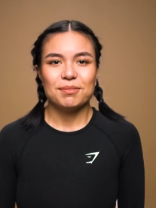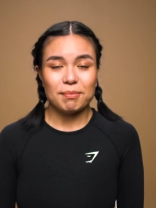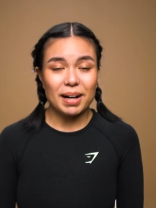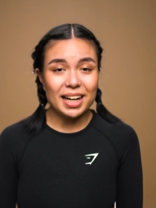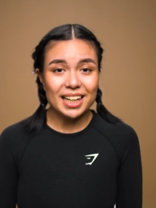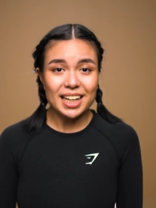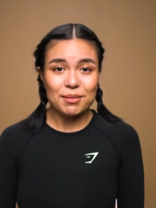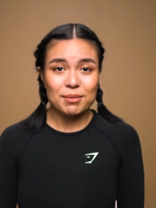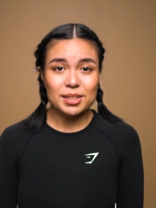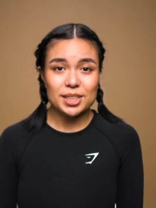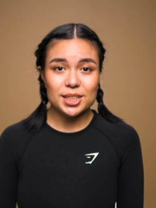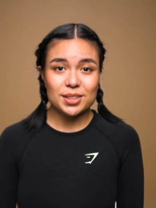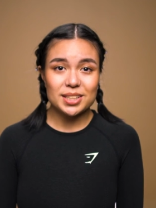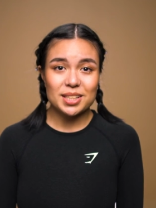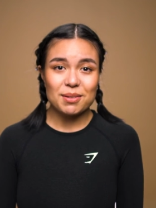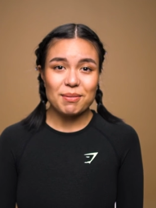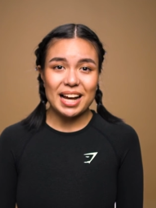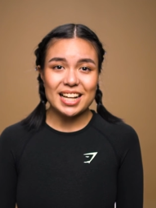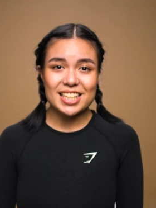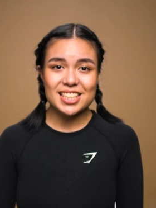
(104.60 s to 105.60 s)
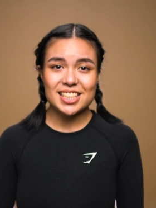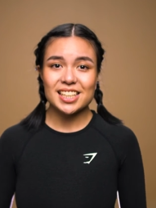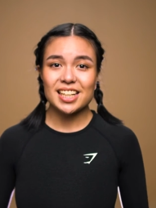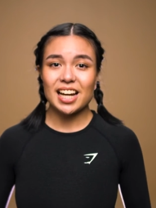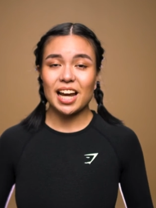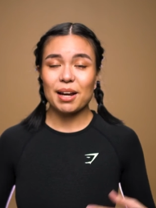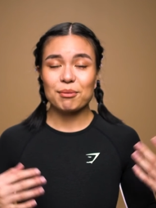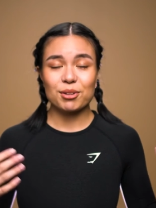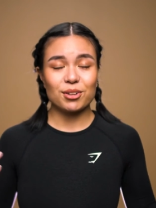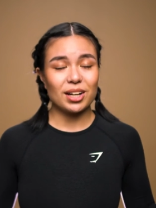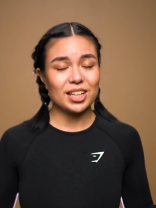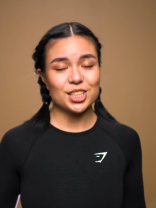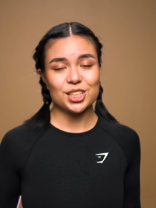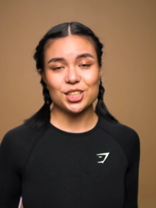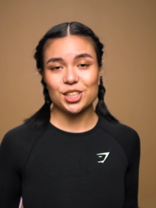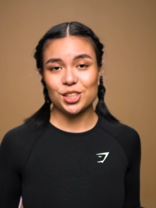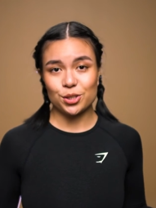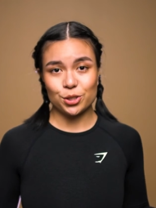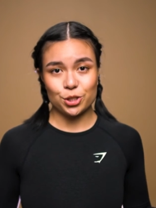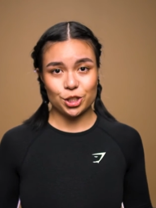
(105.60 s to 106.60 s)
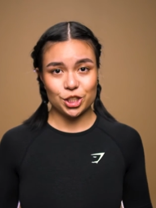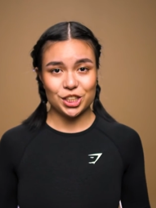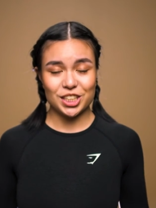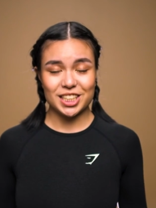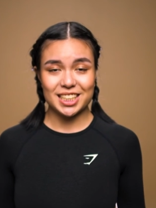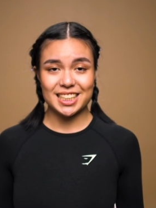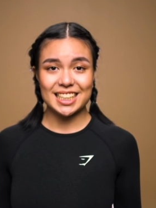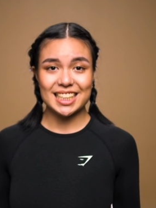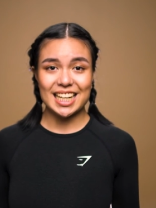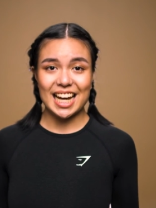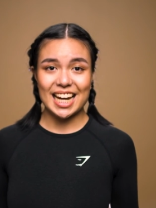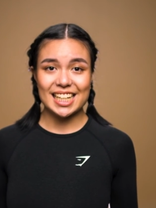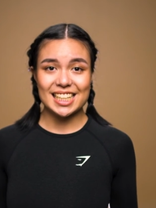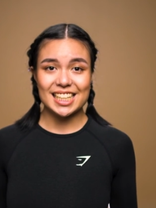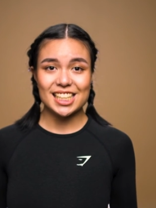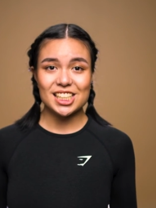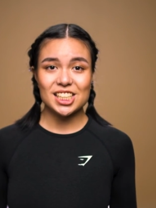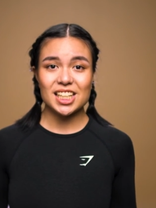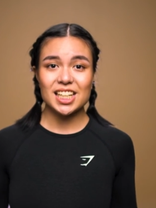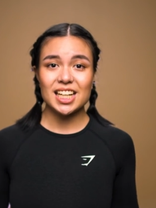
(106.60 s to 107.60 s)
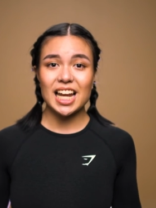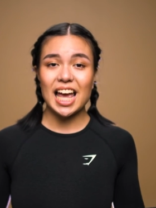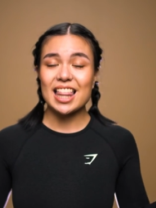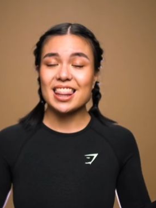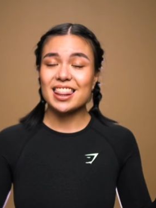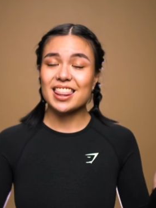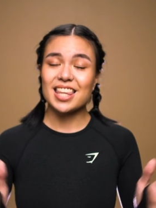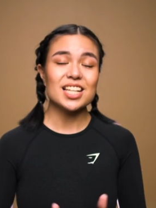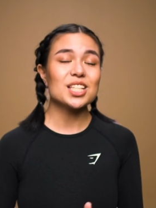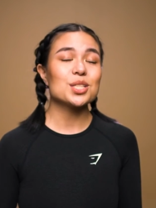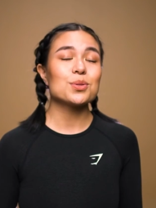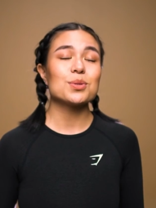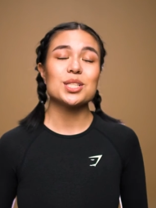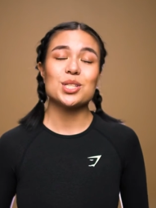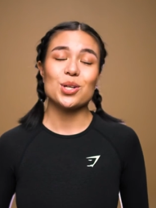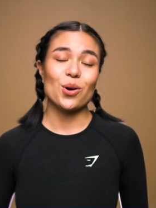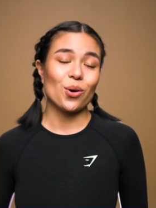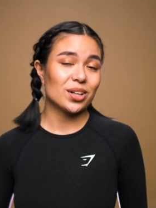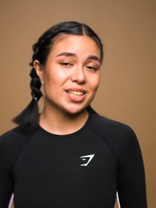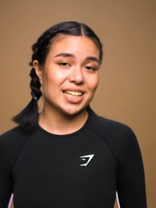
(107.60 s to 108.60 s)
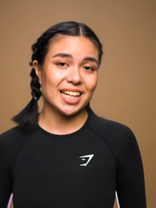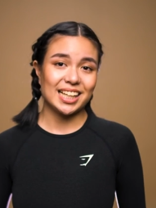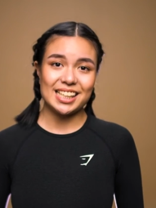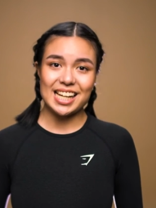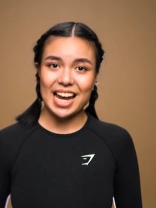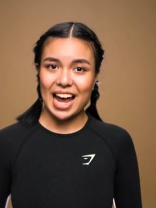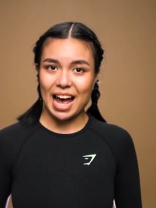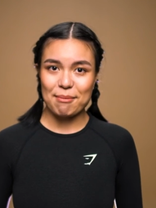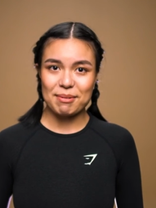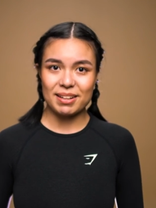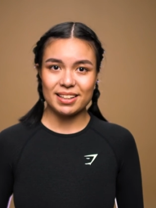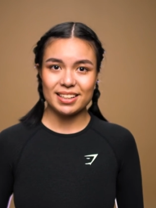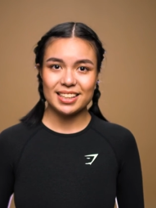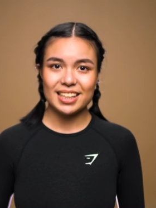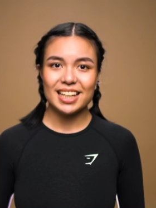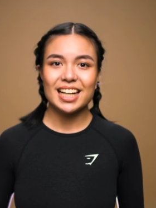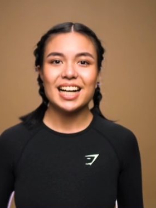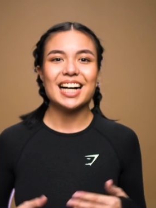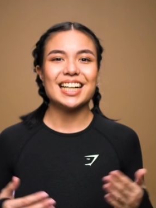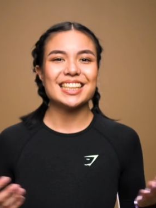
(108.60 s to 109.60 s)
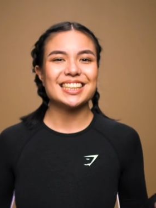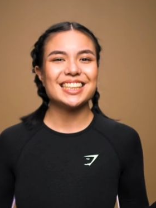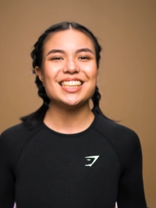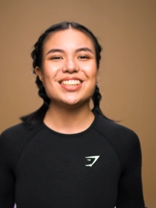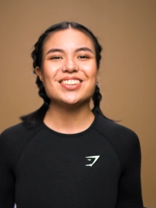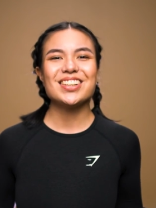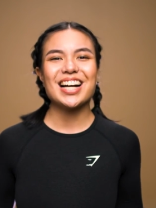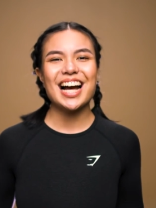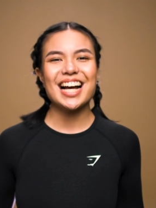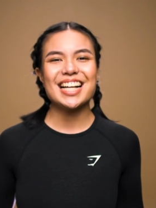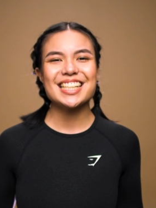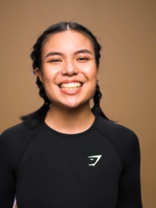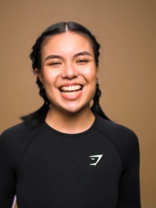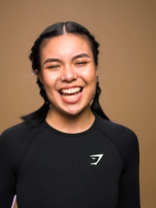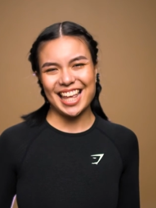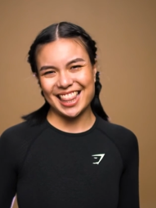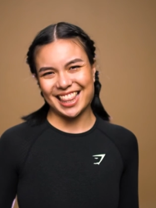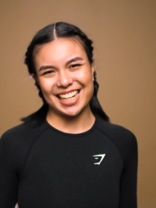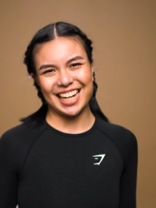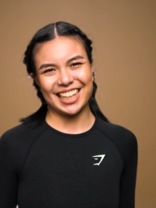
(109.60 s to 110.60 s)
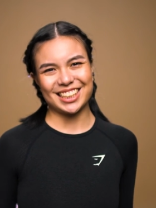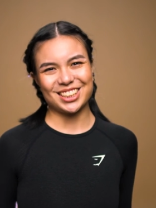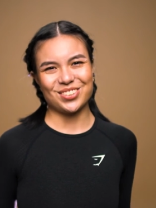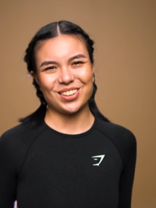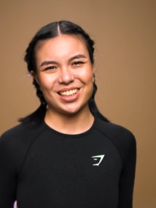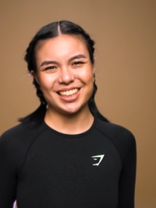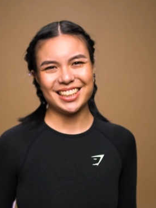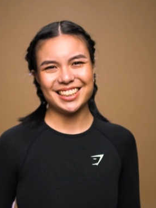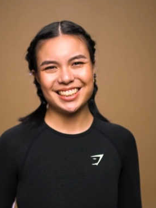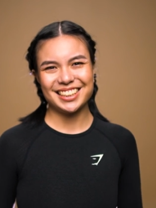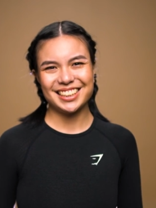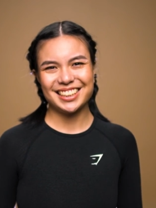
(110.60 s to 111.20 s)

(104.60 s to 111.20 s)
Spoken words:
My name is Jo Sebastian. I'm a registered nutritionist and dietitian, and this was your daily habit. I'll see you guys in the next one.